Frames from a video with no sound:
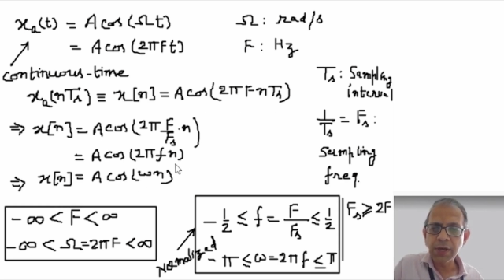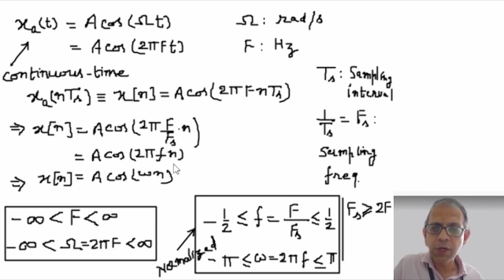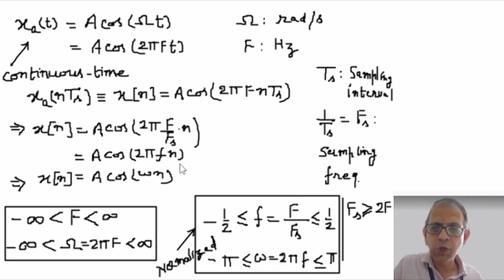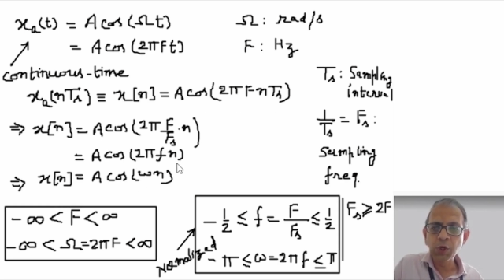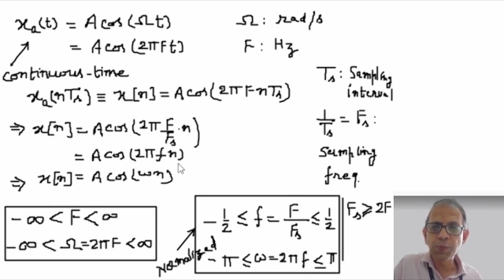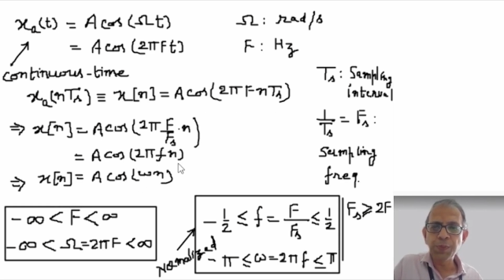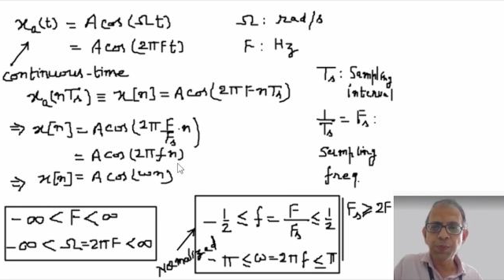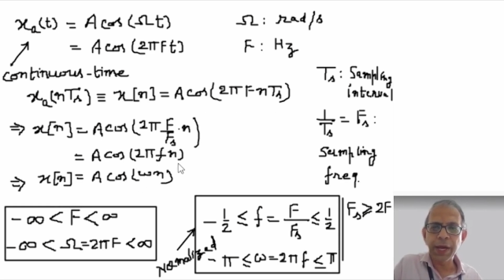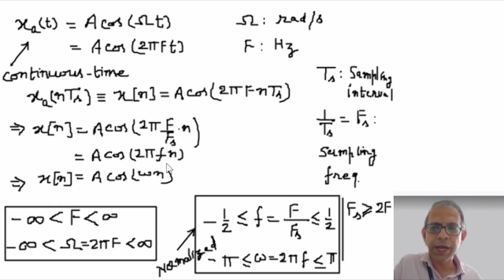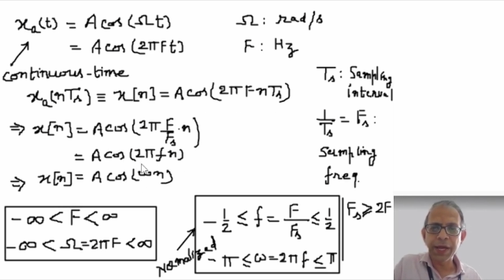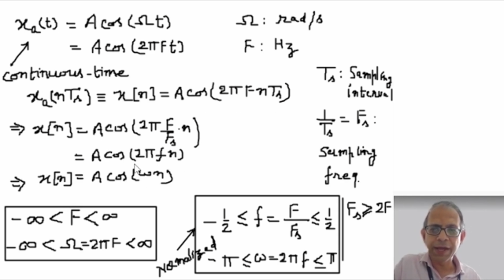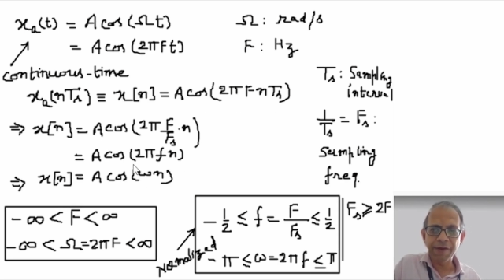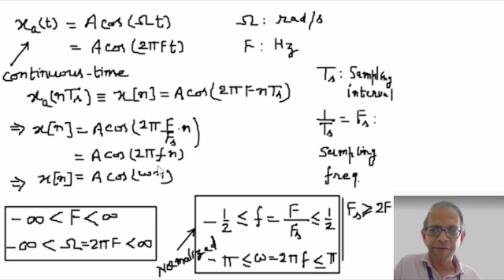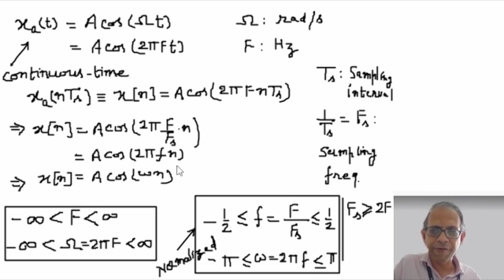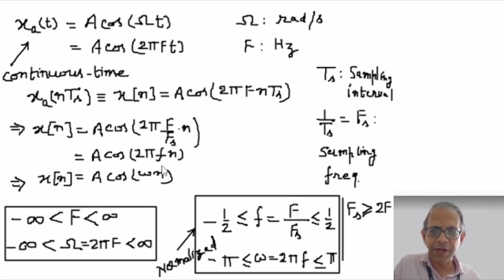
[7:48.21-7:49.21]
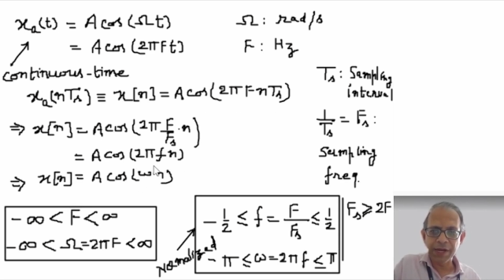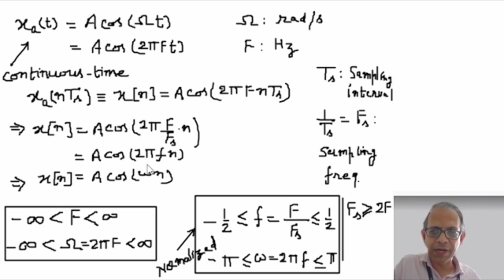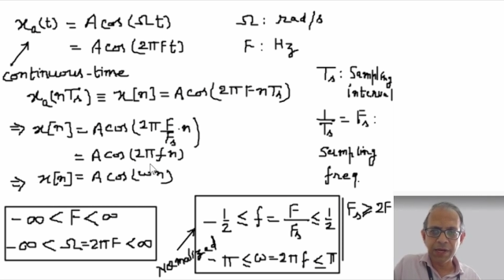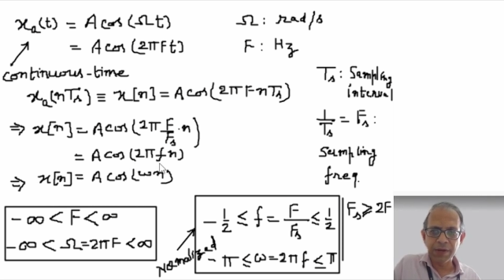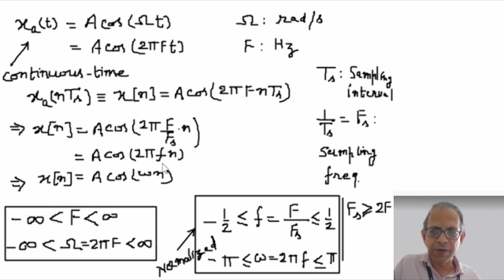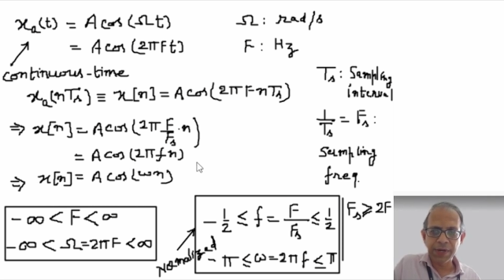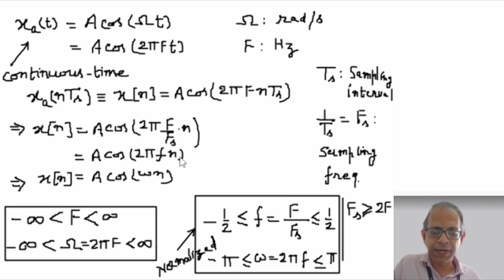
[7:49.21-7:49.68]
2 pi fn
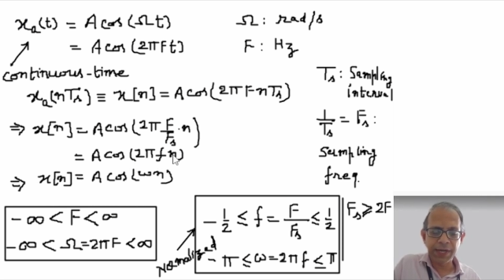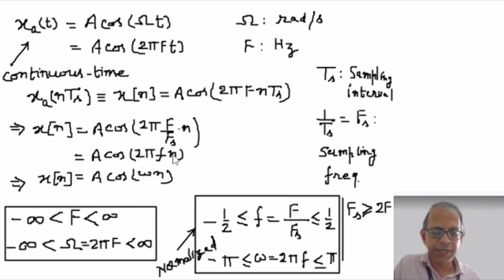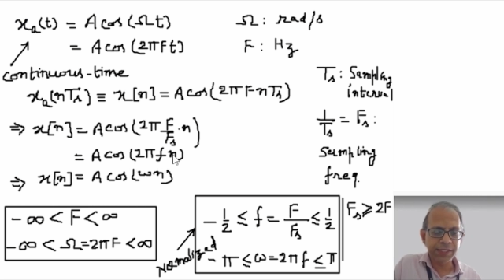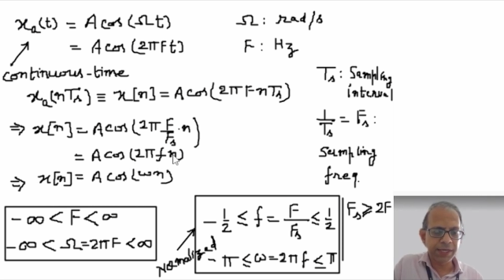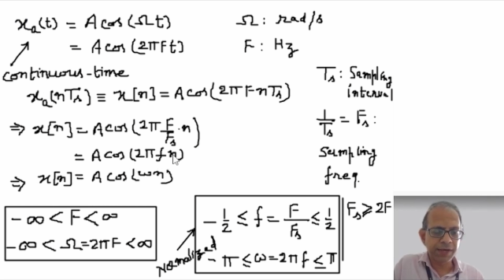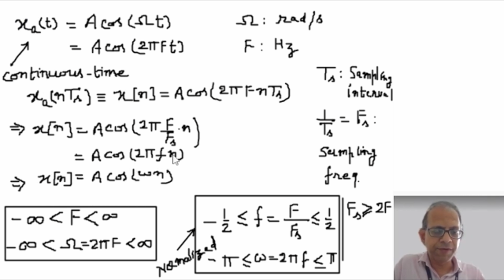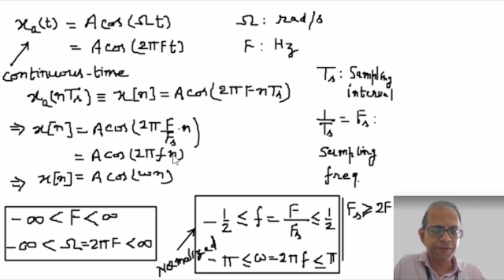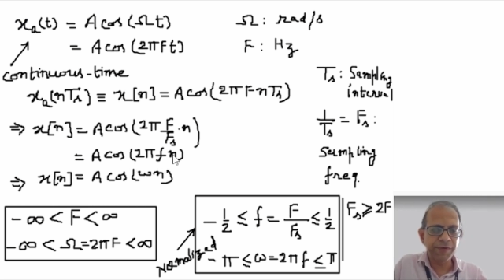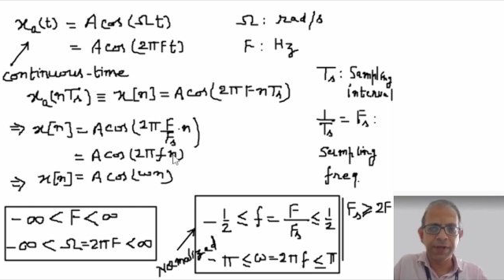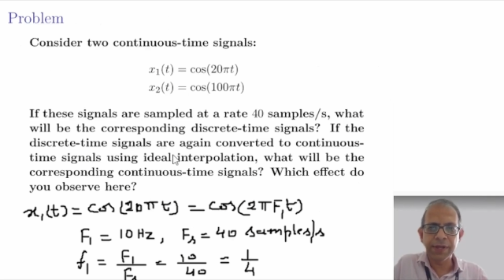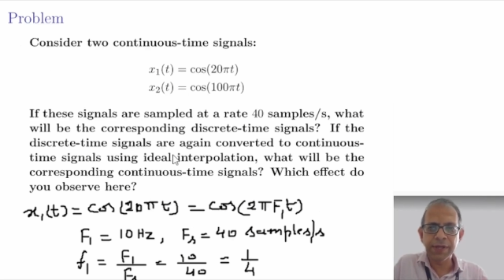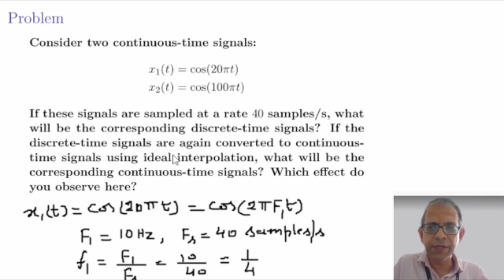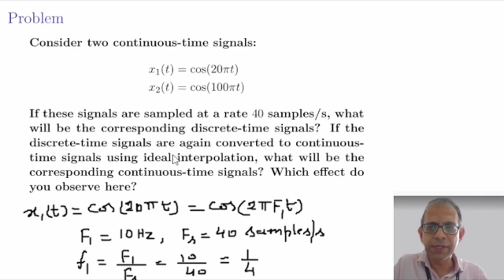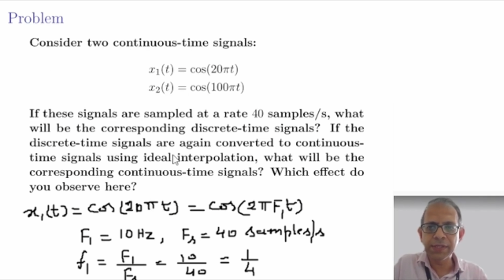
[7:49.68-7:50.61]
lowercase fn.